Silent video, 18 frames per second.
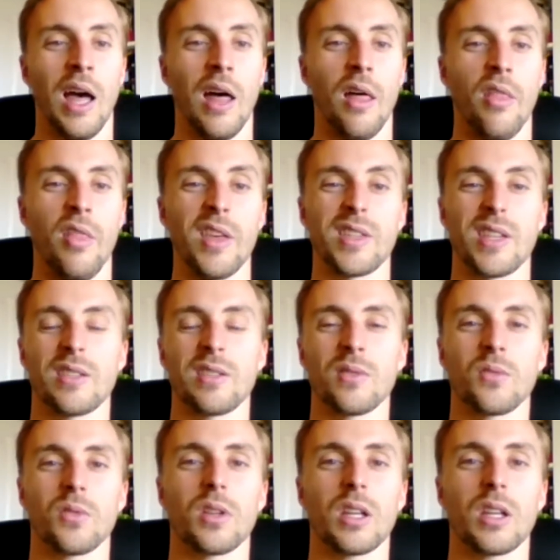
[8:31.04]
This
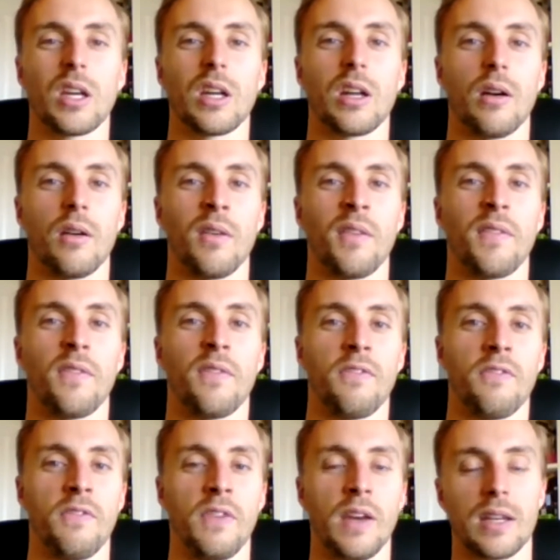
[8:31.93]
isn't really going to
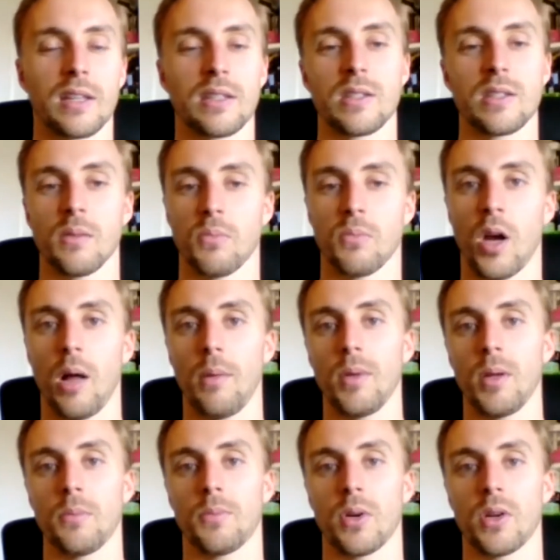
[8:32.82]
fix the
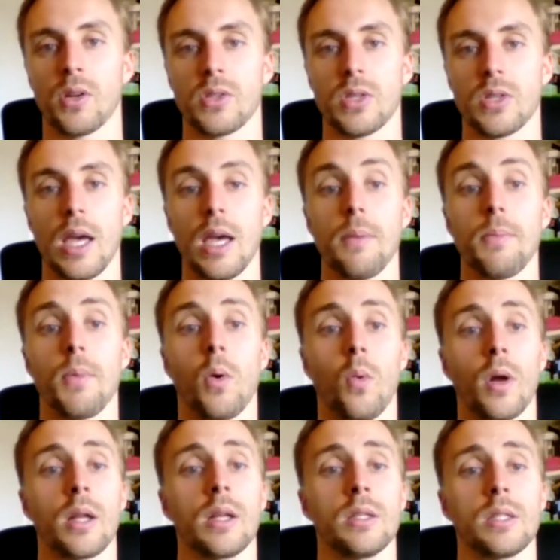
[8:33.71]
problem per se, but
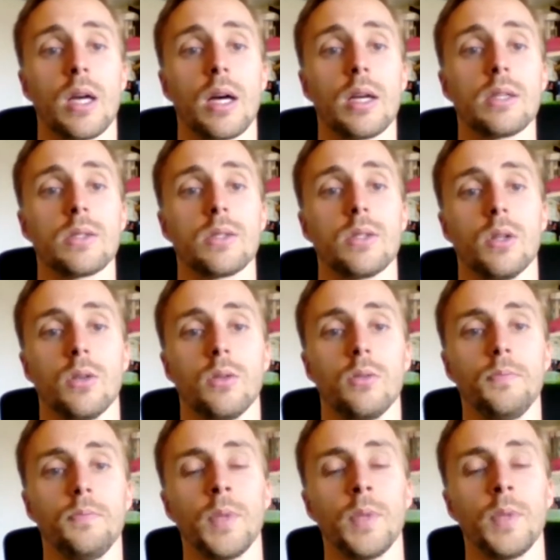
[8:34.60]
what it does
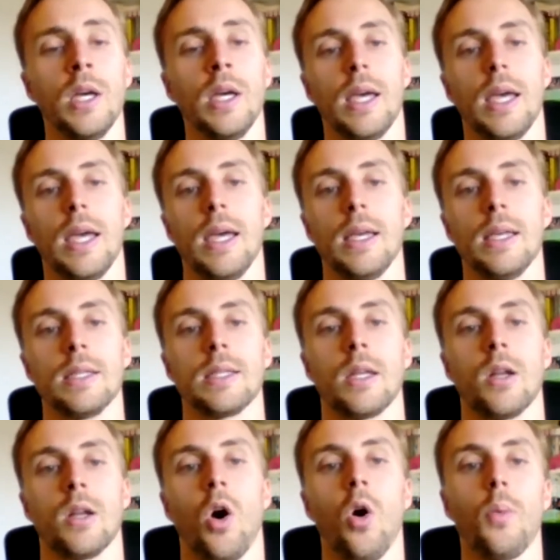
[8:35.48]
do is
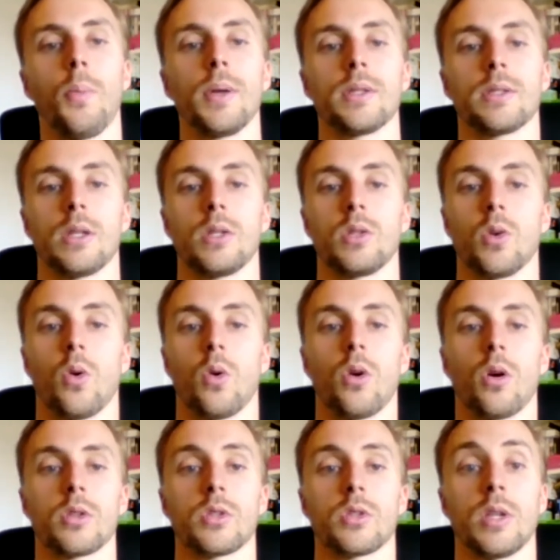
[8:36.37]
it opens the
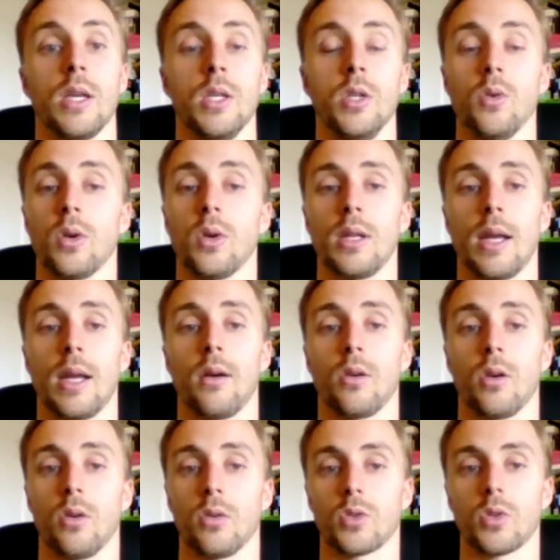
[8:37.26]
door so that you can
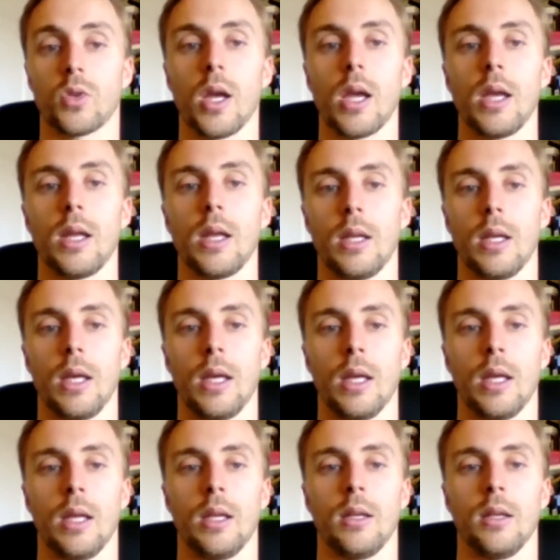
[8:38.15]
now go train
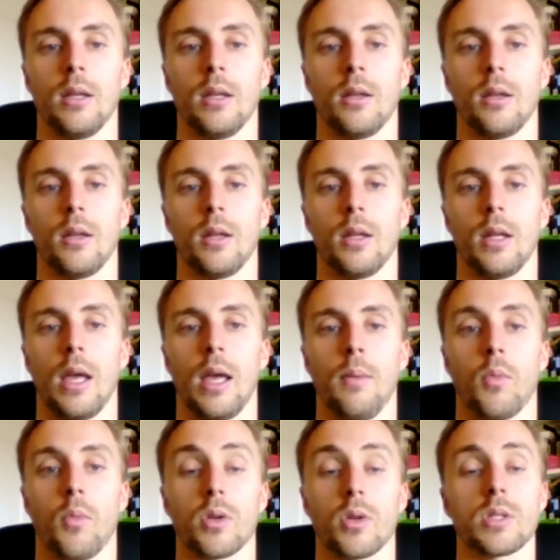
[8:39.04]
in a
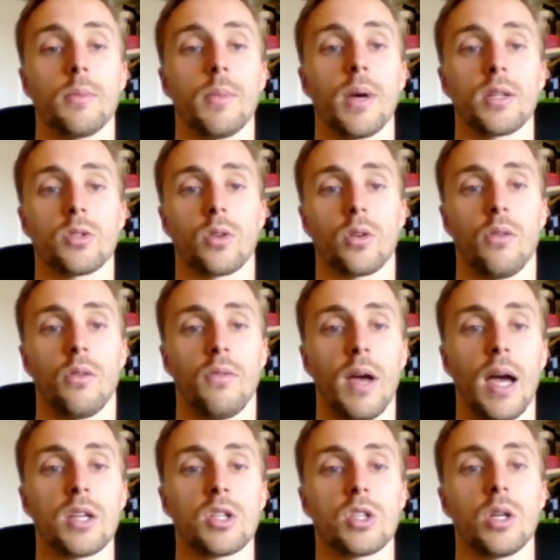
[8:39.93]
more symmetrical
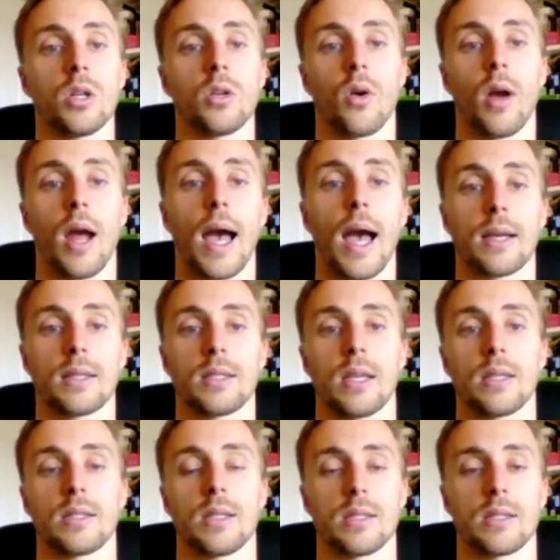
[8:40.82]
fashion or
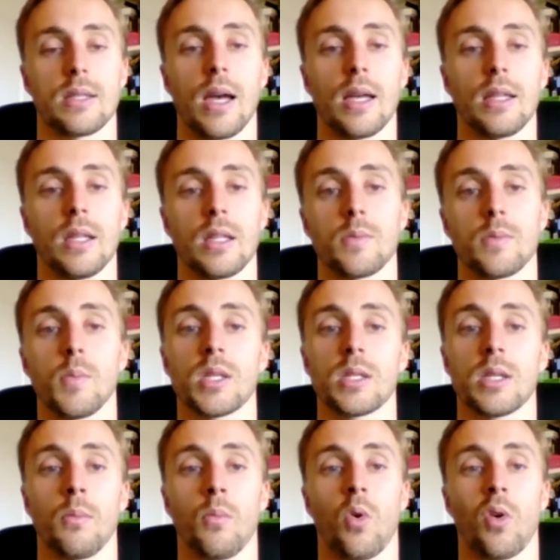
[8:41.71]
access the side that's
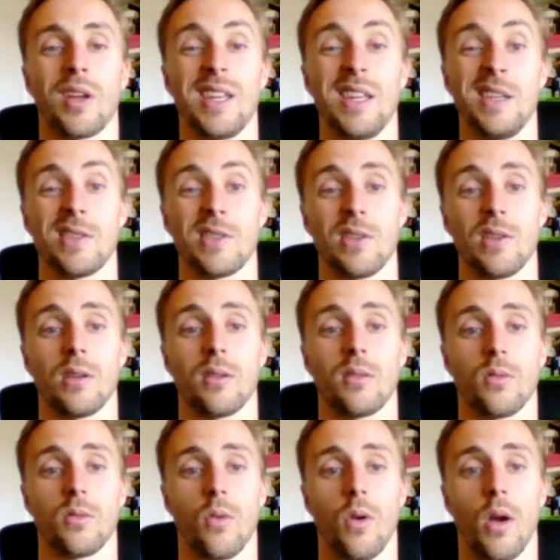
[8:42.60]
missing more easily,
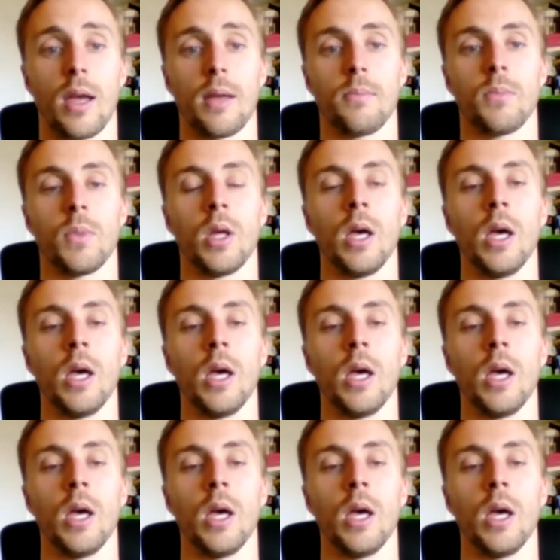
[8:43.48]
right?